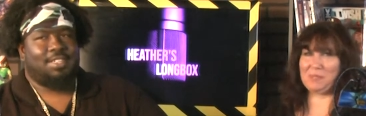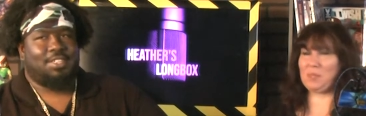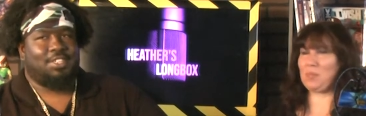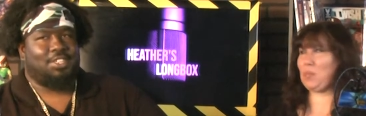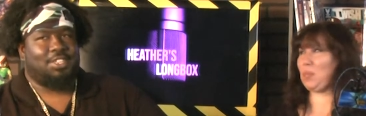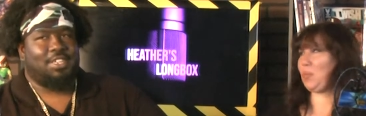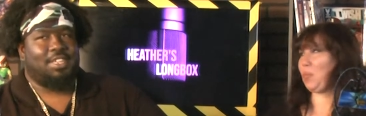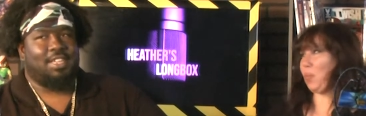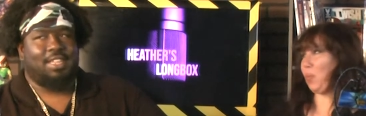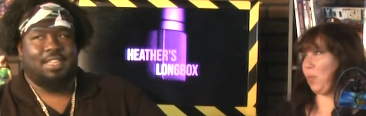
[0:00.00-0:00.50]

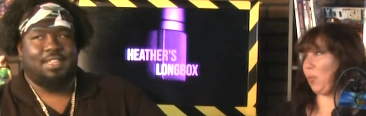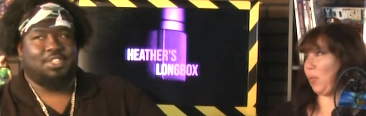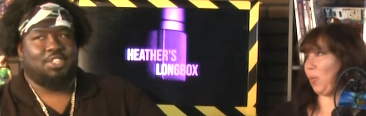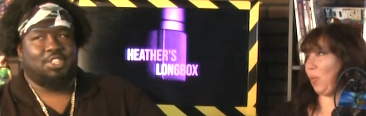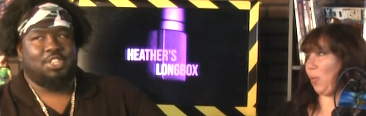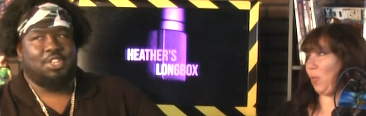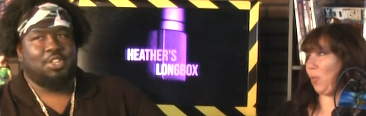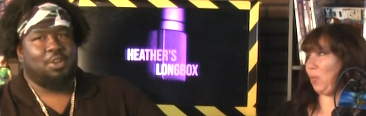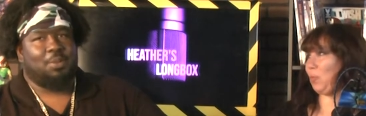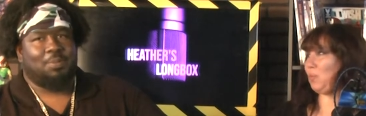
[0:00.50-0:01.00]
Speaker 1: she is.
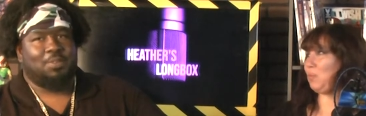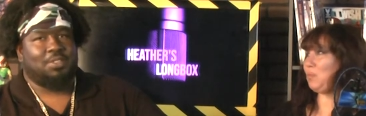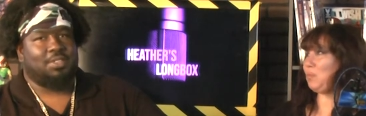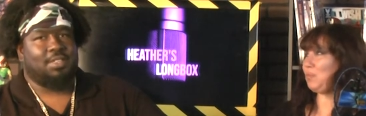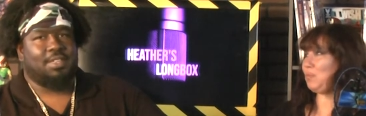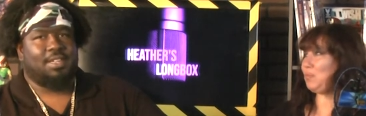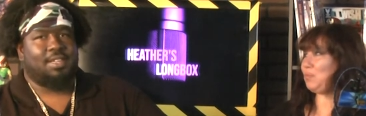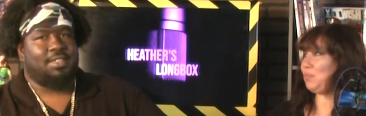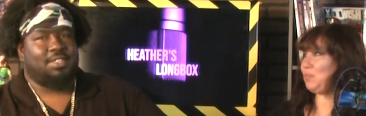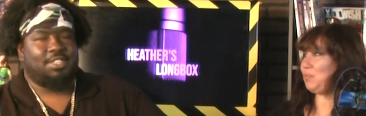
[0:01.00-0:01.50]
She almost
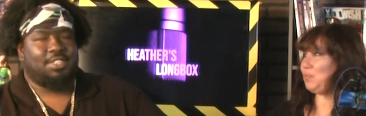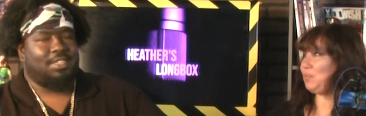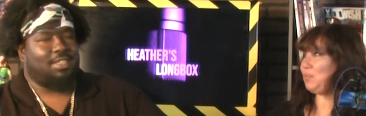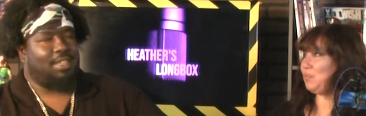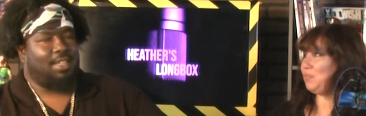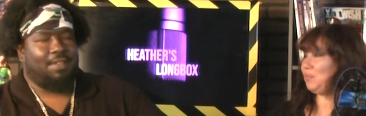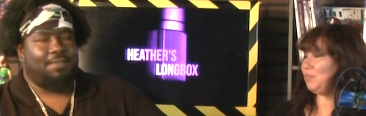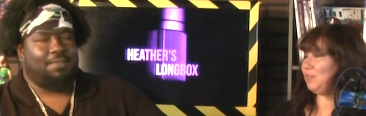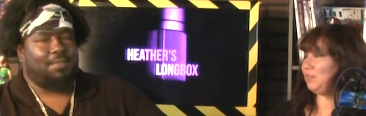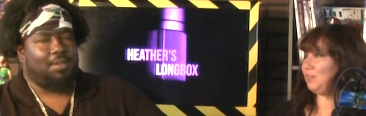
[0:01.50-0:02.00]
look. She
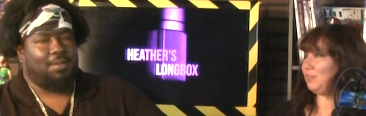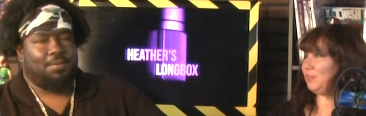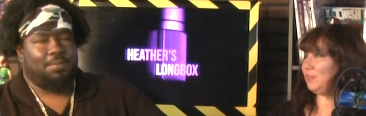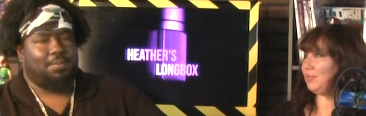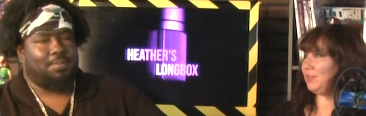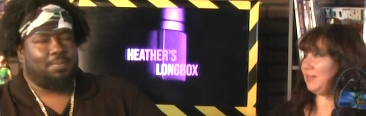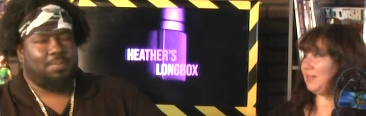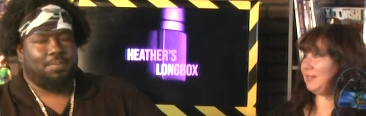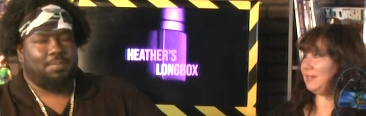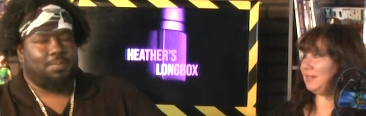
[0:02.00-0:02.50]
if you